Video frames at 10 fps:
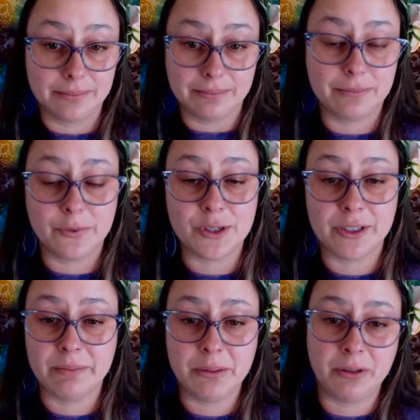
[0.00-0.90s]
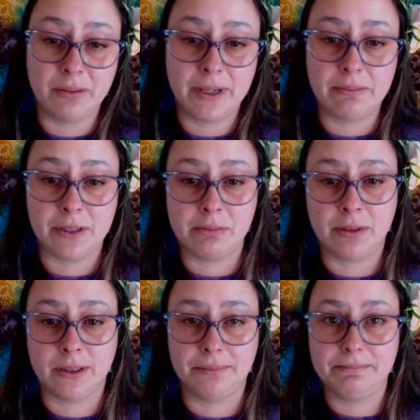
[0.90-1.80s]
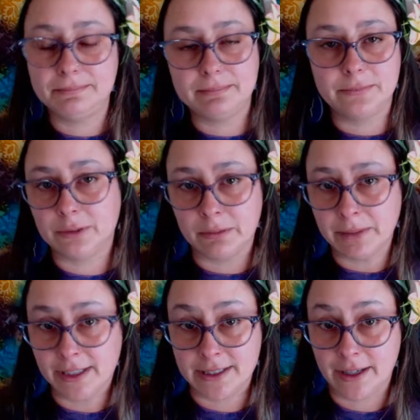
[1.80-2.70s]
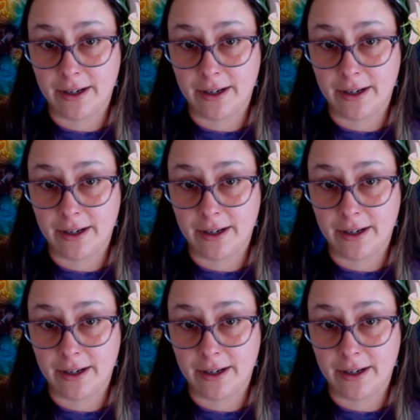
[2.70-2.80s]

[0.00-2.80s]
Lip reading: For some people it might be, but for me it's not.